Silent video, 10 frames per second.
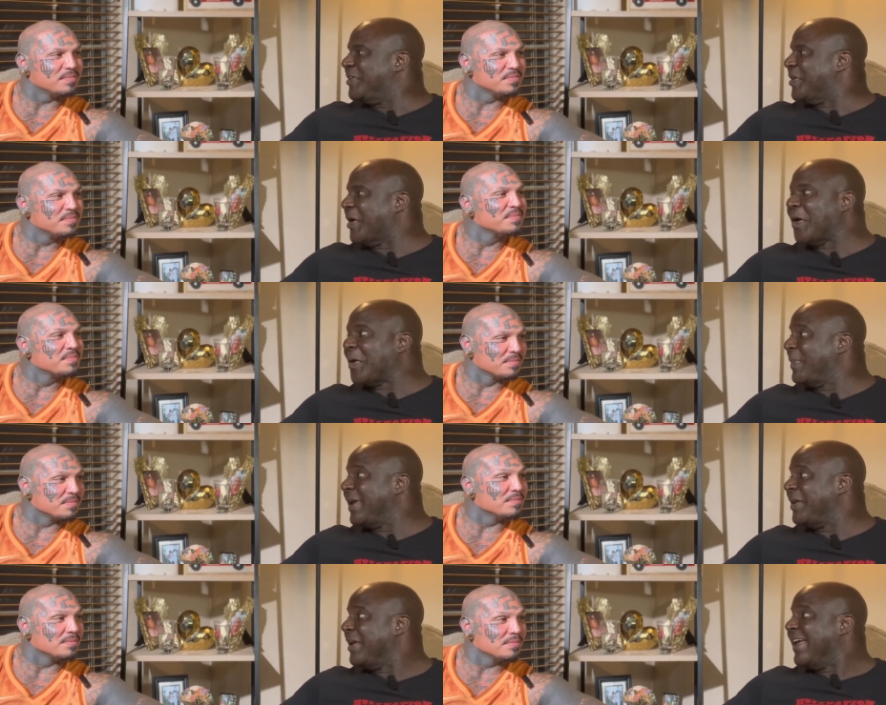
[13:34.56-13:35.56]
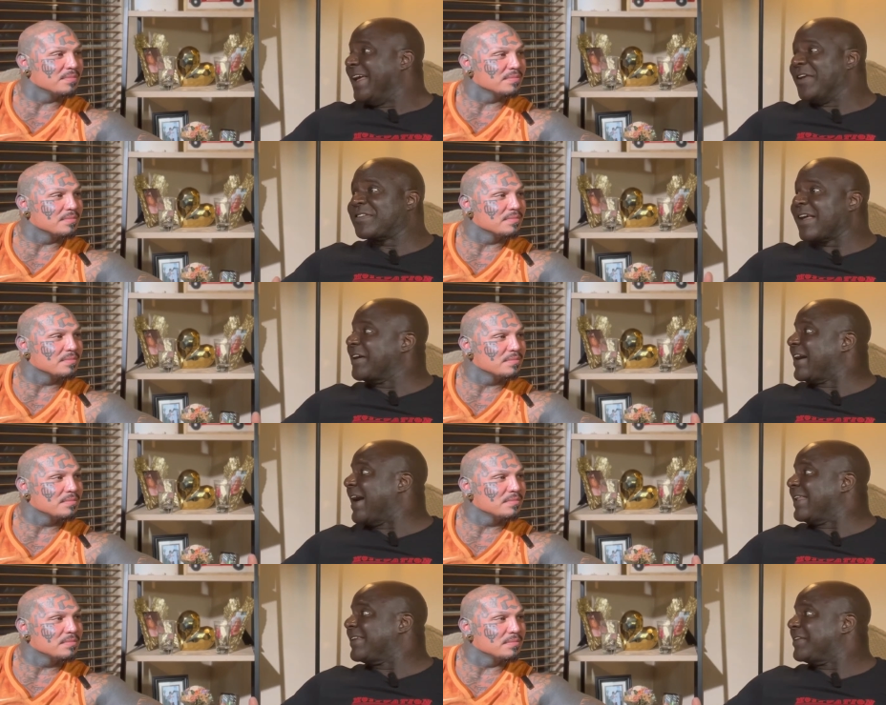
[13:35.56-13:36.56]
Speaker 1: you know what I mean? Mm-hmm. It's like a
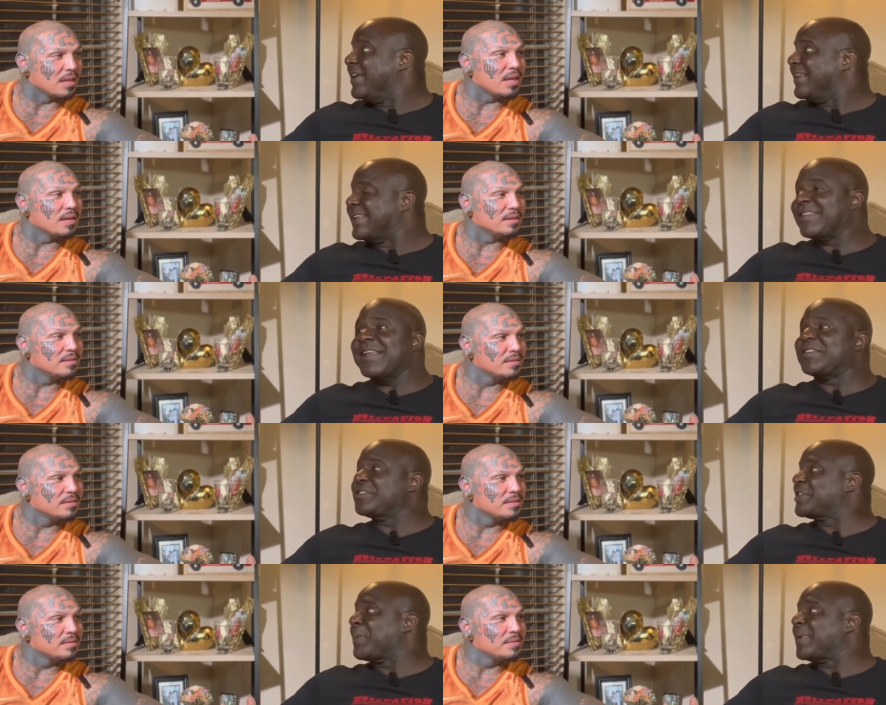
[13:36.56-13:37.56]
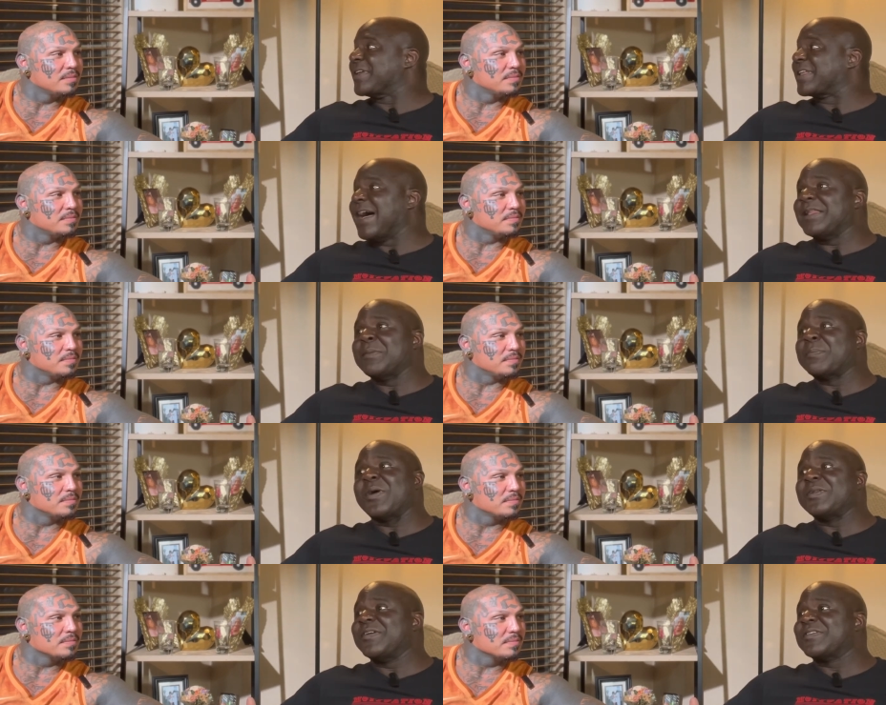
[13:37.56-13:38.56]
gauntlet. Yeah. They set this shit up at the gauntlet, mm-hmm.
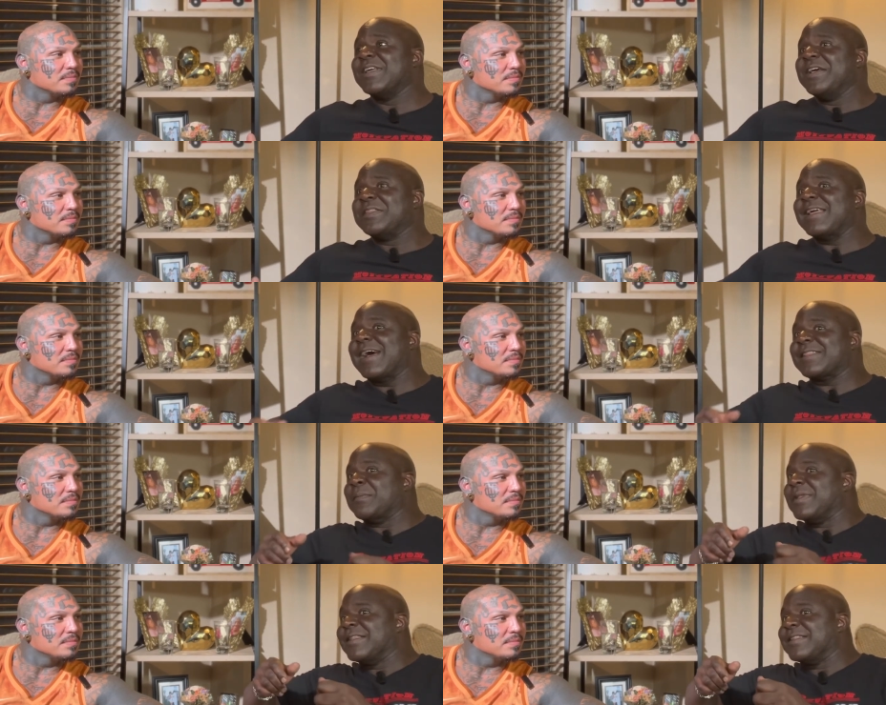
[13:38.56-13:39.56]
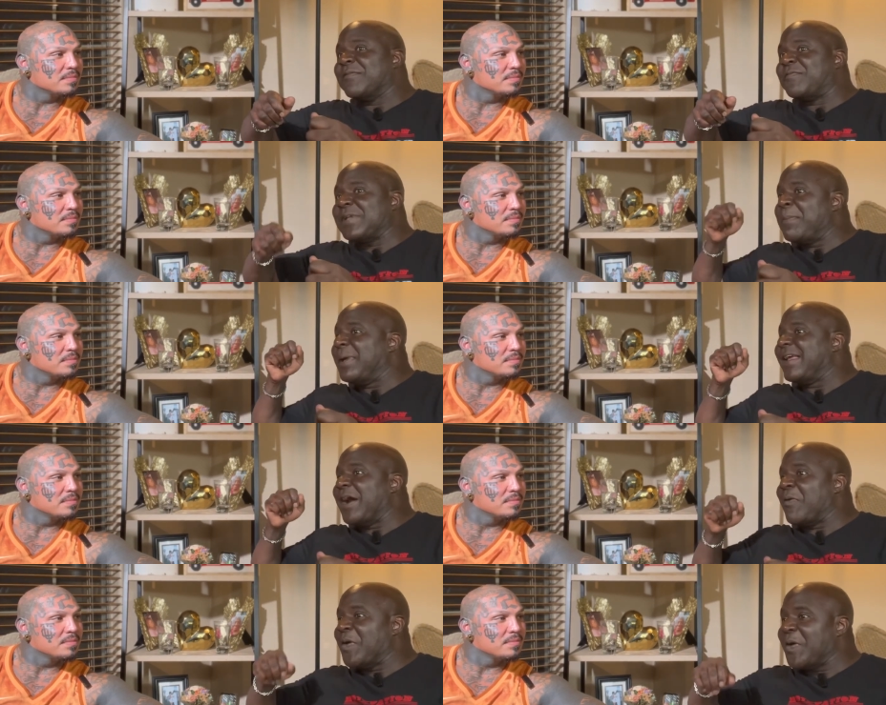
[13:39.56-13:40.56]
bro. There's they got the the
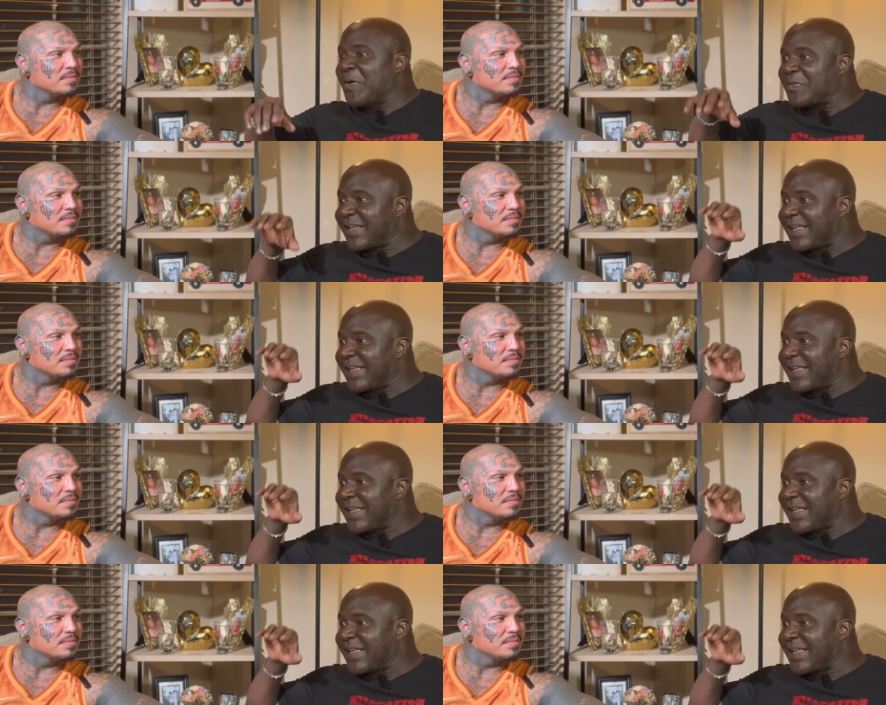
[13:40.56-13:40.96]
flaming arrows. They